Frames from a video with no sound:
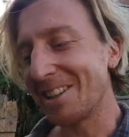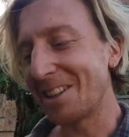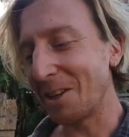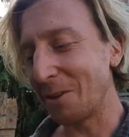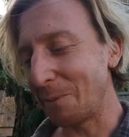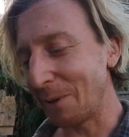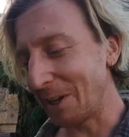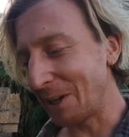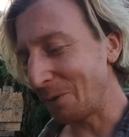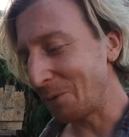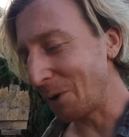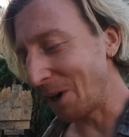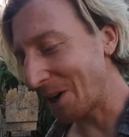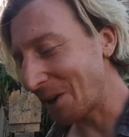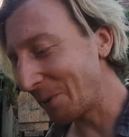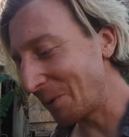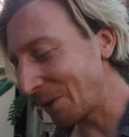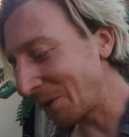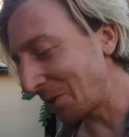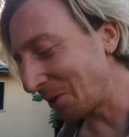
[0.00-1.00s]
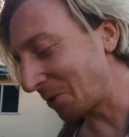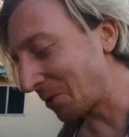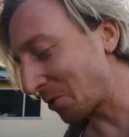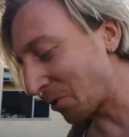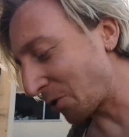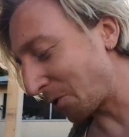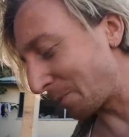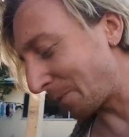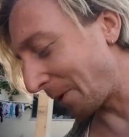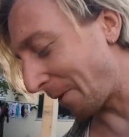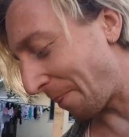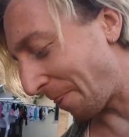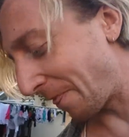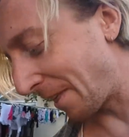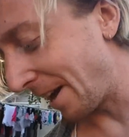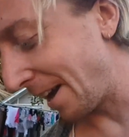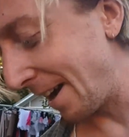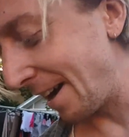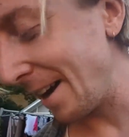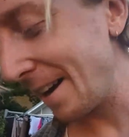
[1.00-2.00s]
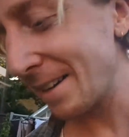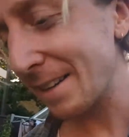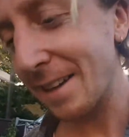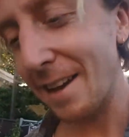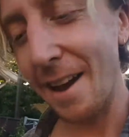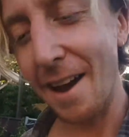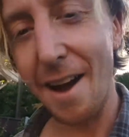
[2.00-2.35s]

to be working with the youth troupe on that.